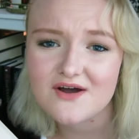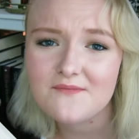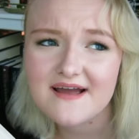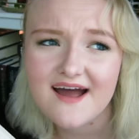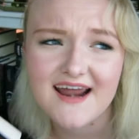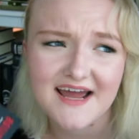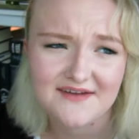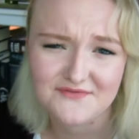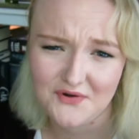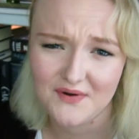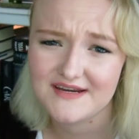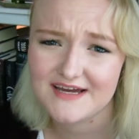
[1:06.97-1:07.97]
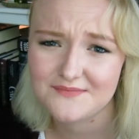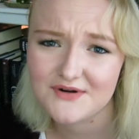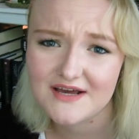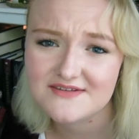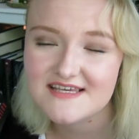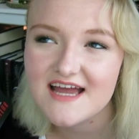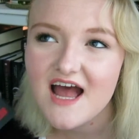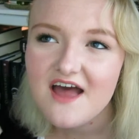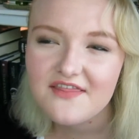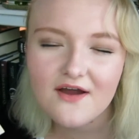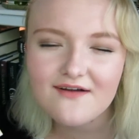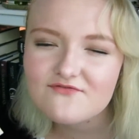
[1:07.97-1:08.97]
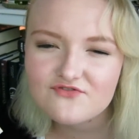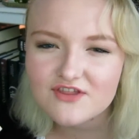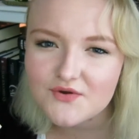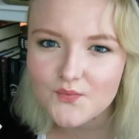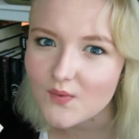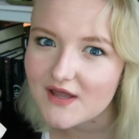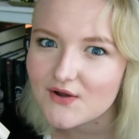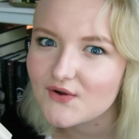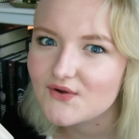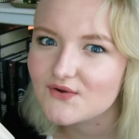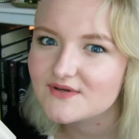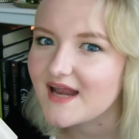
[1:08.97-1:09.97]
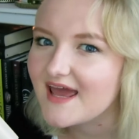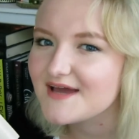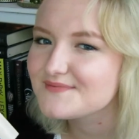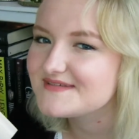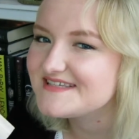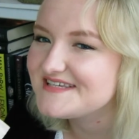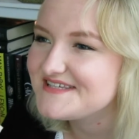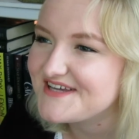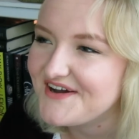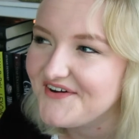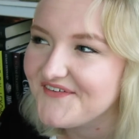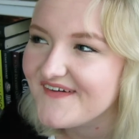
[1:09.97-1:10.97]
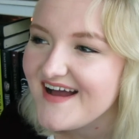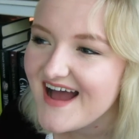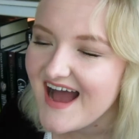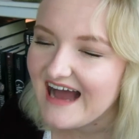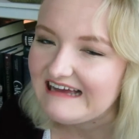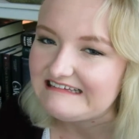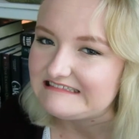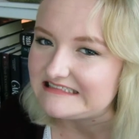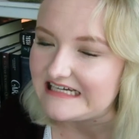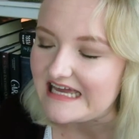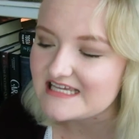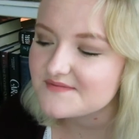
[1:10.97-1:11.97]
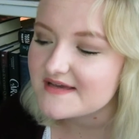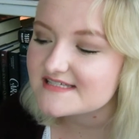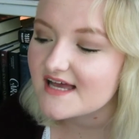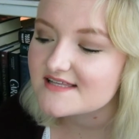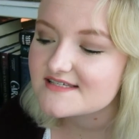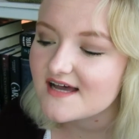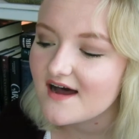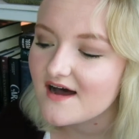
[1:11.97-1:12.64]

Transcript: Oh my god, I have no idea how to pronounce it. They all have really weird names, so I guess it makes sense.